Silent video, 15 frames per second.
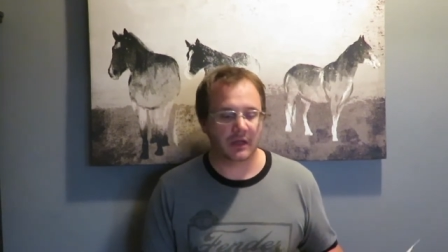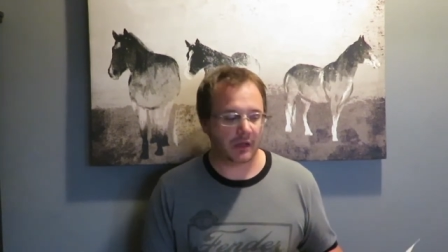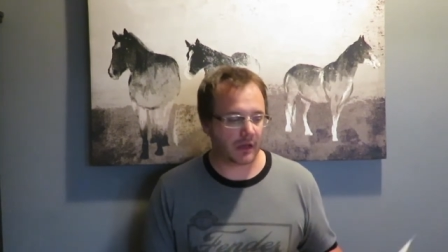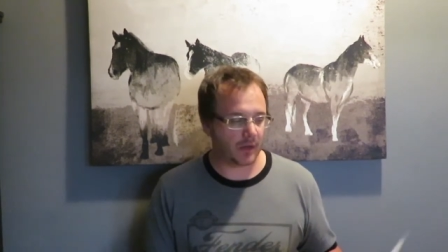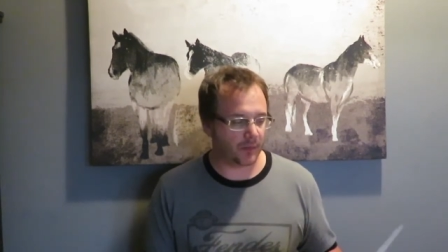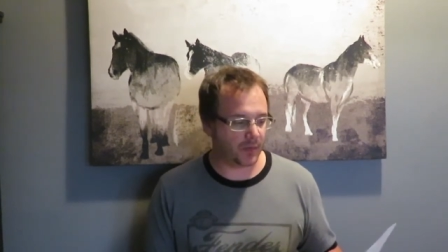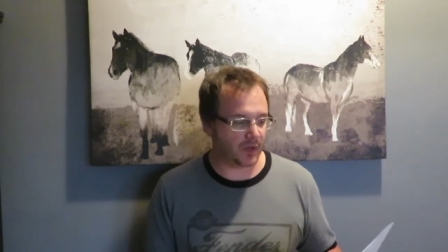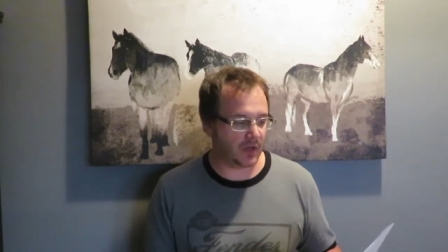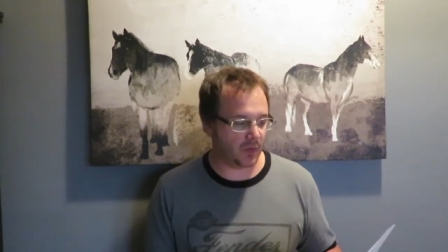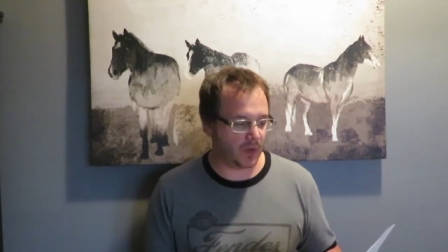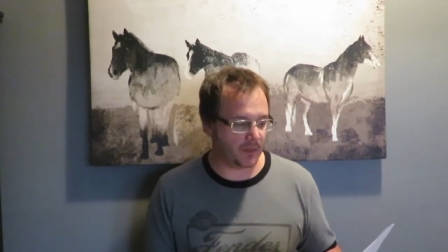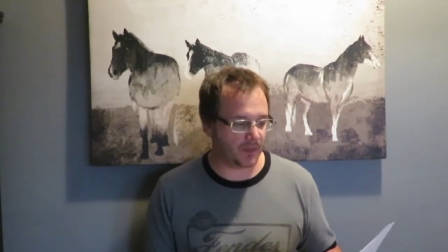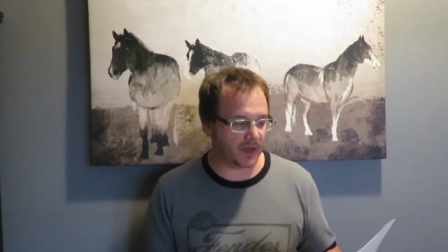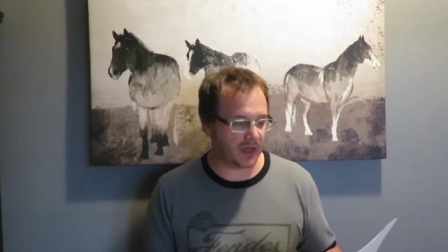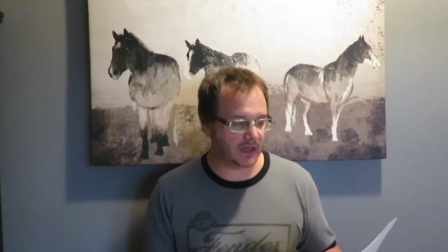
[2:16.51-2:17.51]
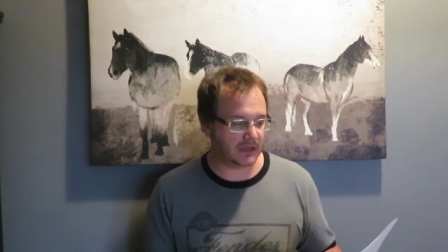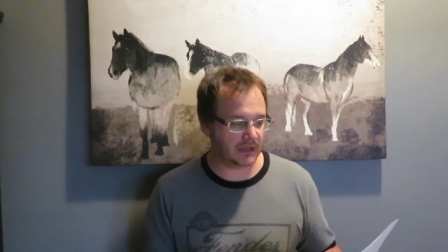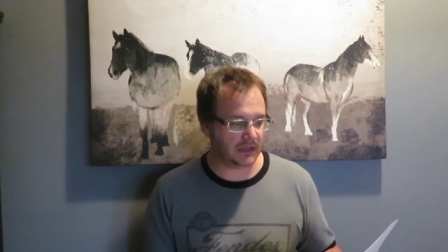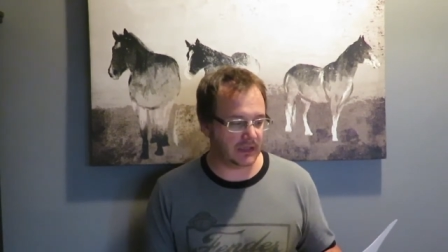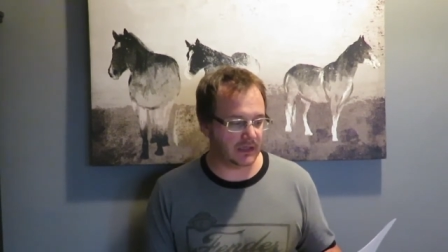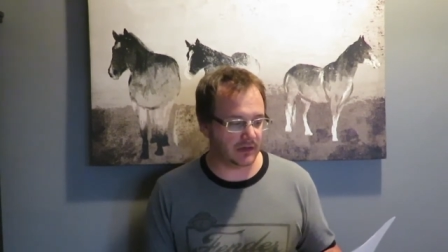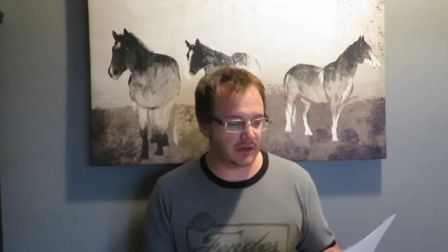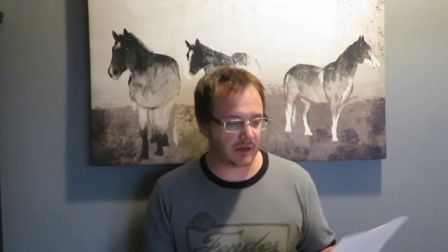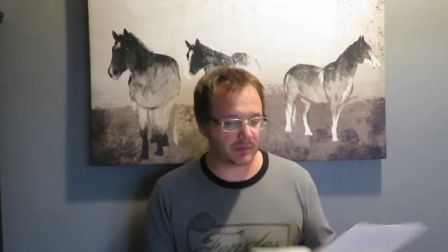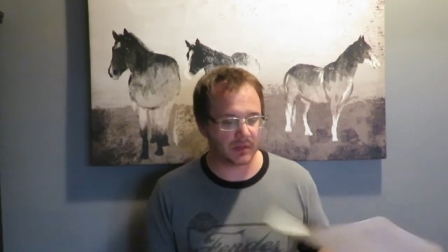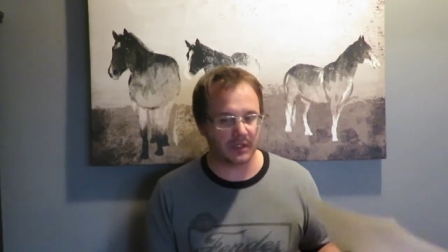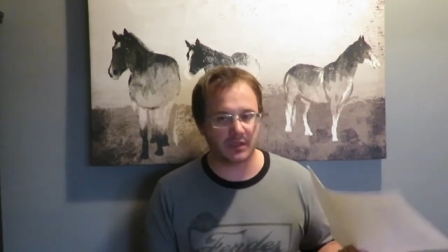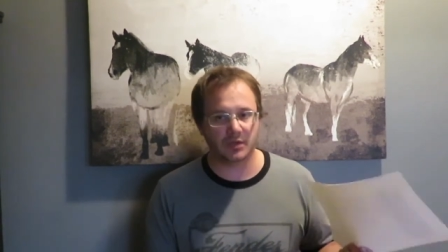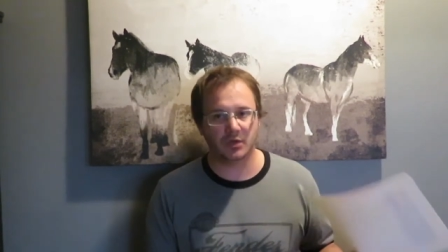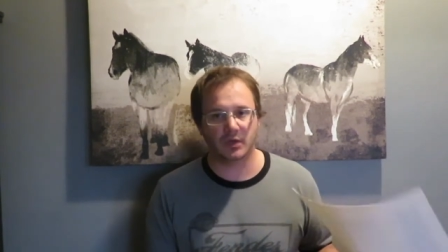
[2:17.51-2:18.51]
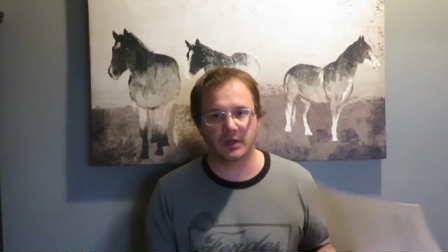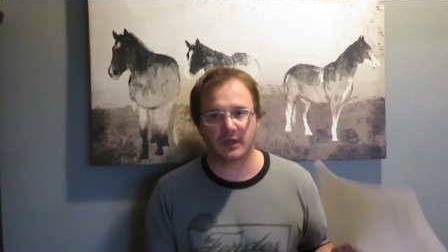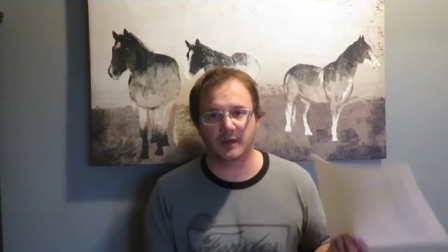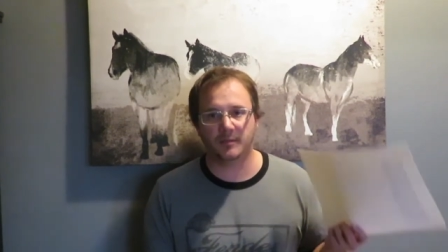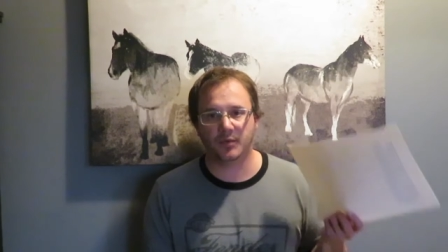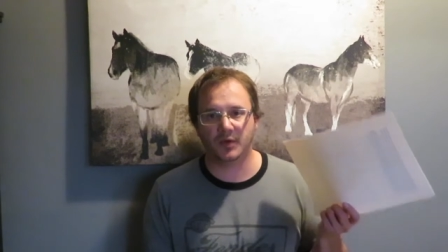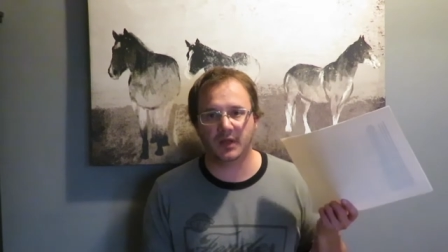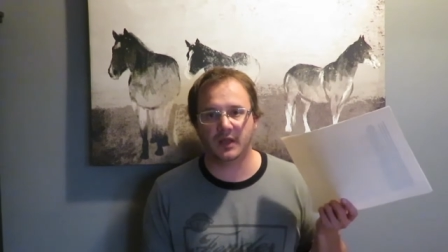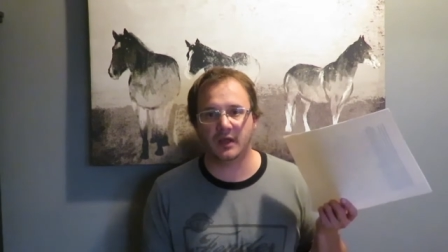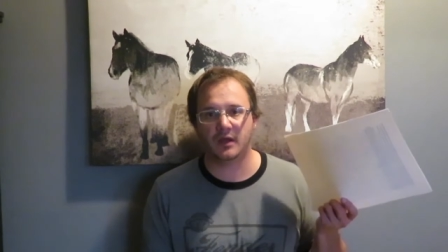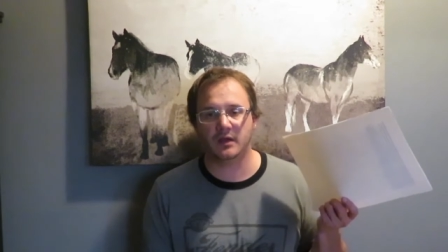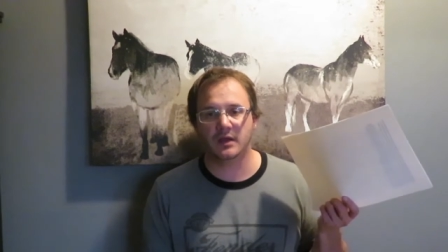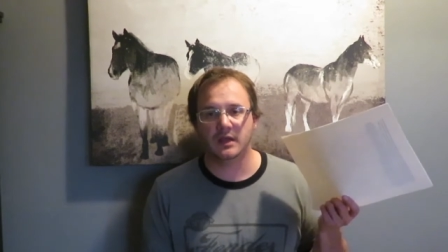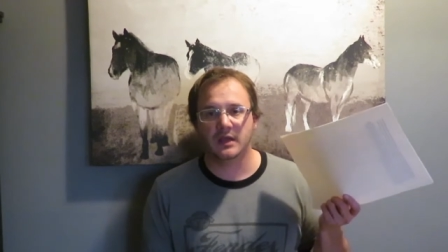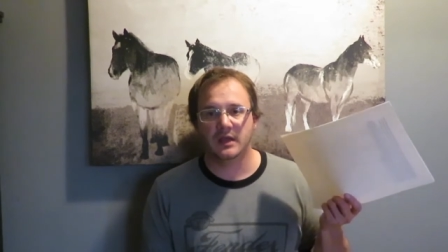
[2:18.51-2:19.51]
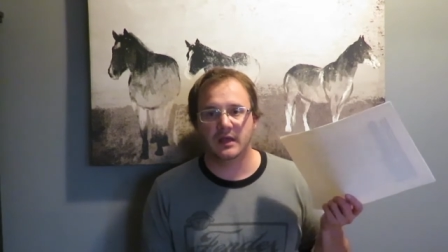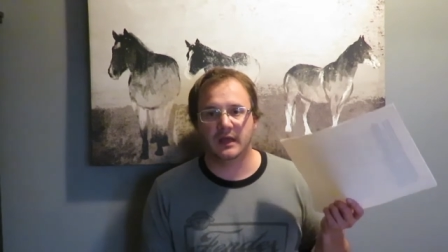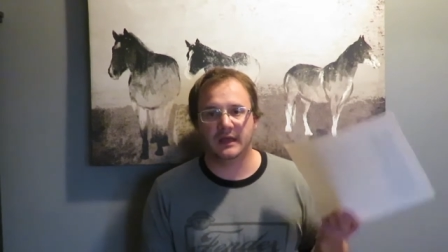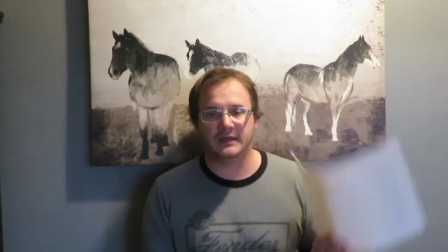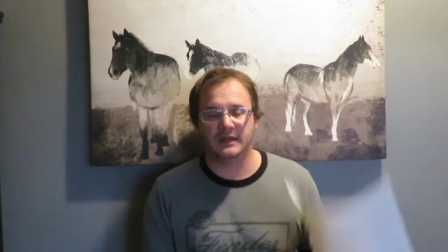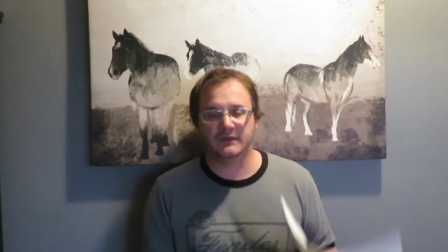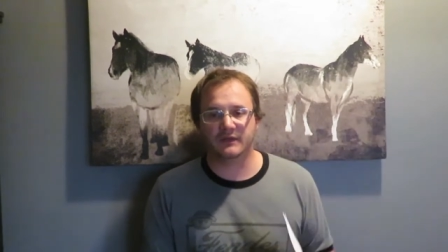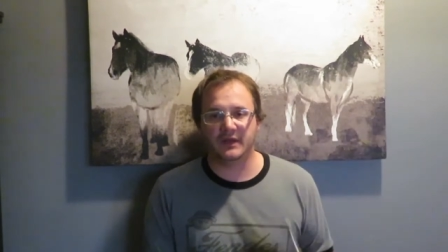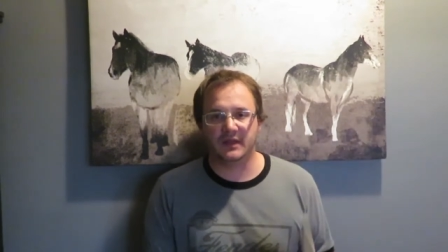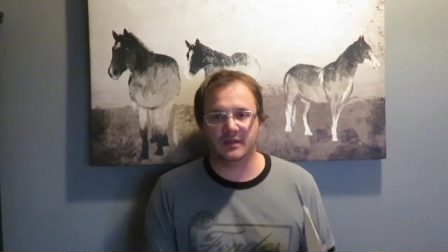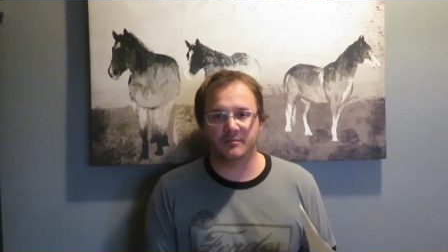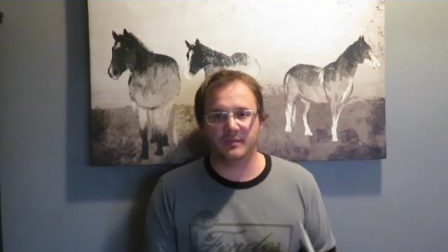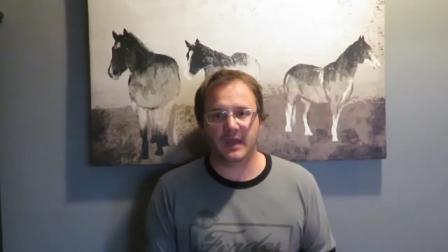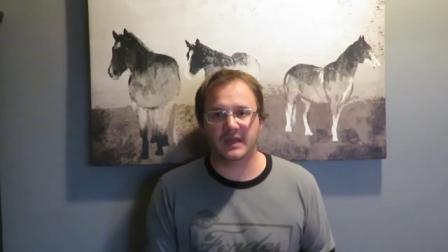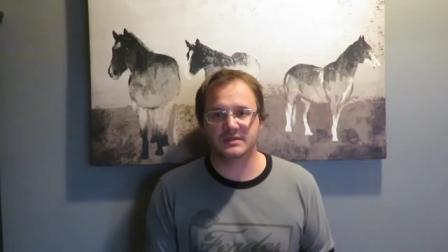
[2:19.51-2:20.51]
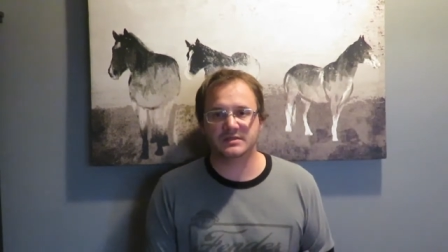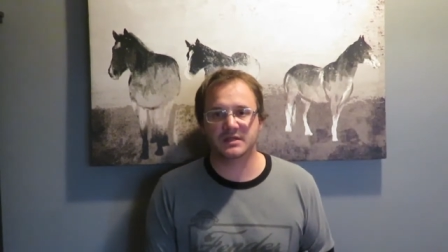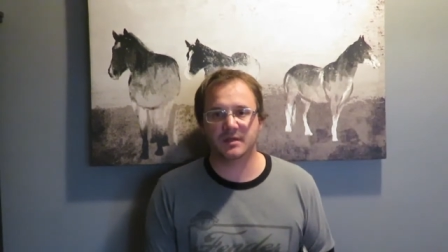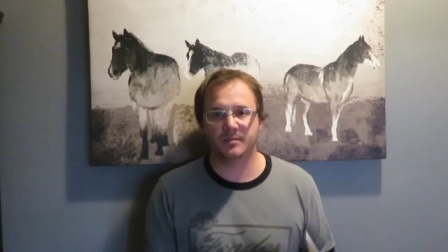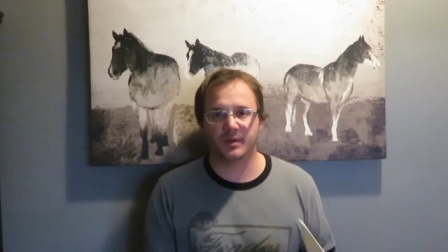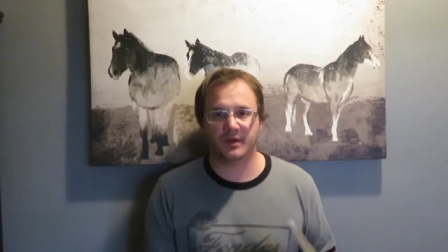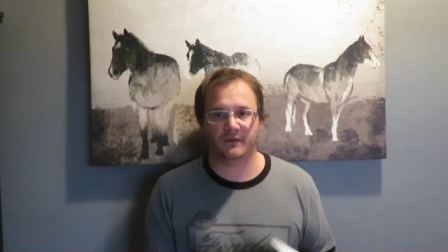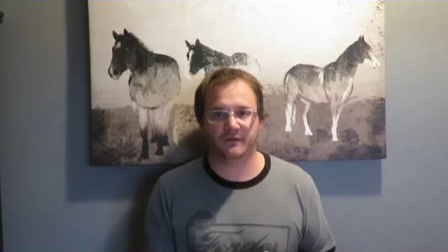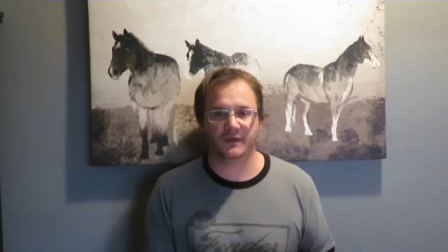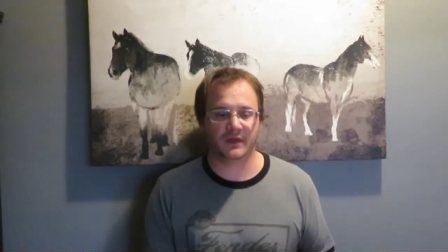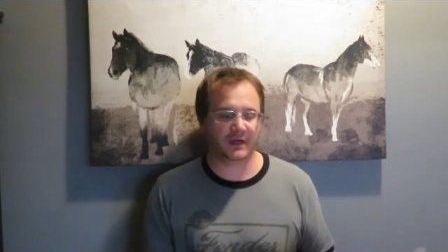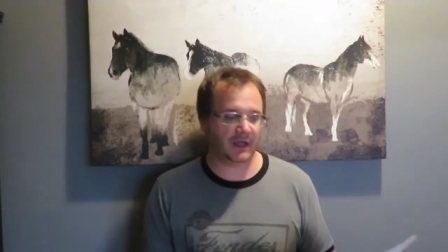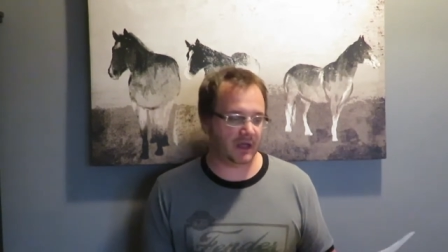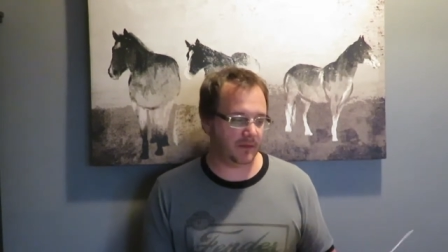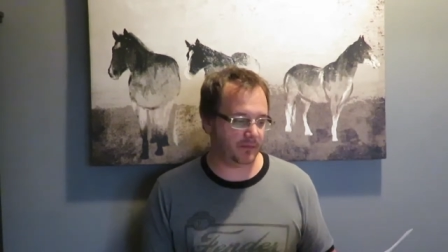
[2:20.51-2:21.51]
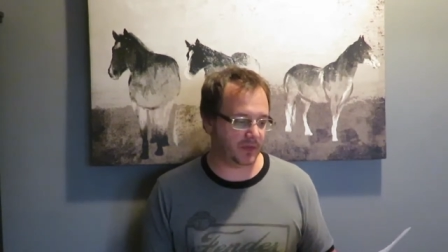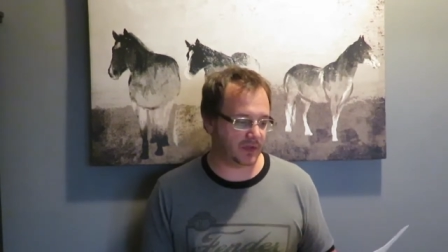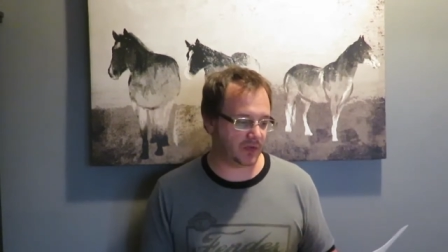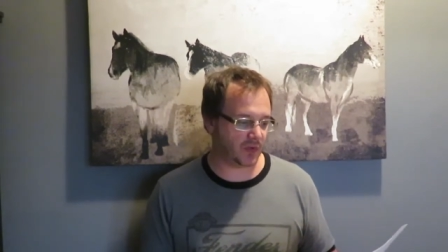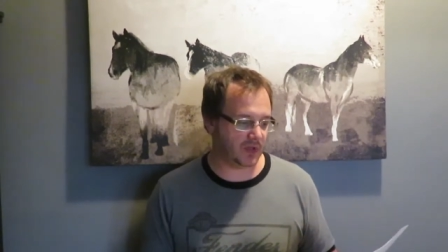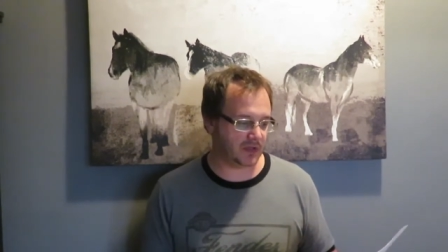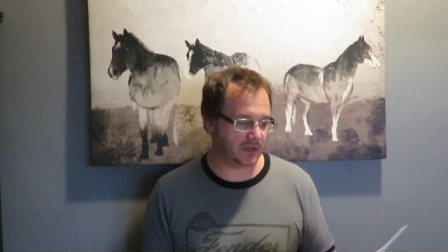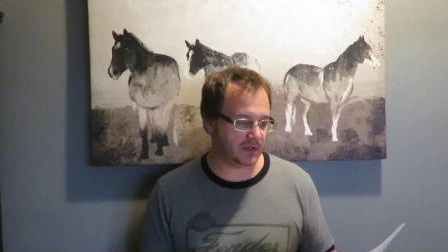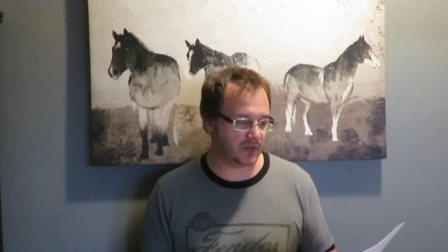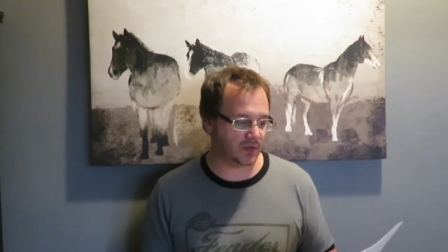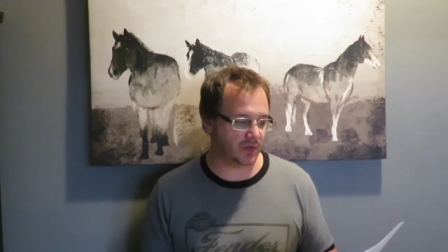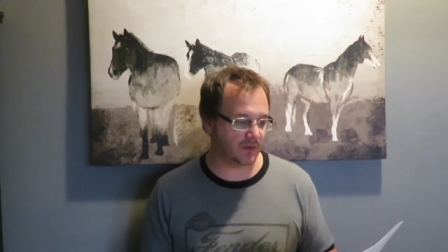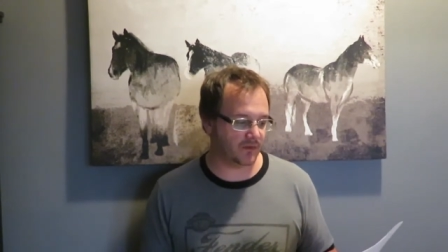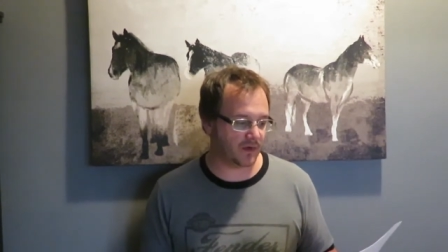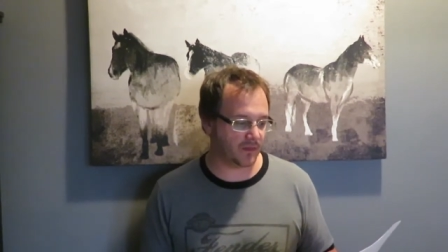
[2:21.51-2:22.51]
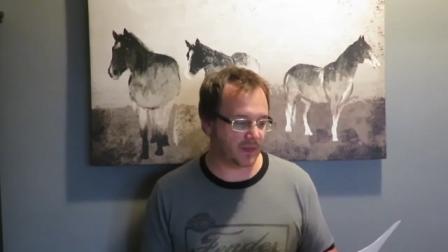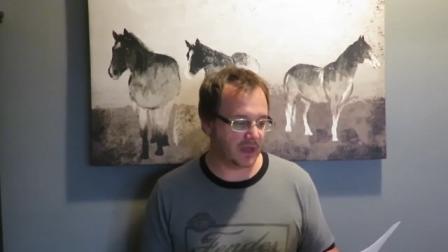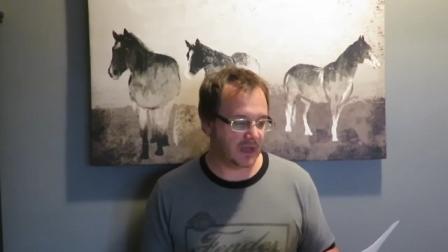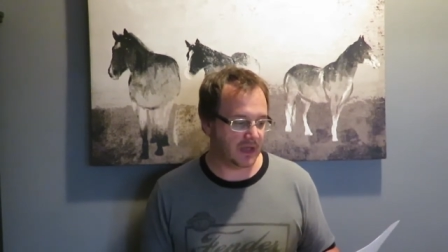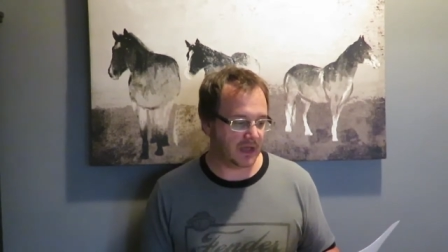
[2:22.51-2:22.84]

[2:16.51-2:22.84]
still pretty wet behind the ears, but the two ended up putting on uh, definitely the matchup of the night between the two of them.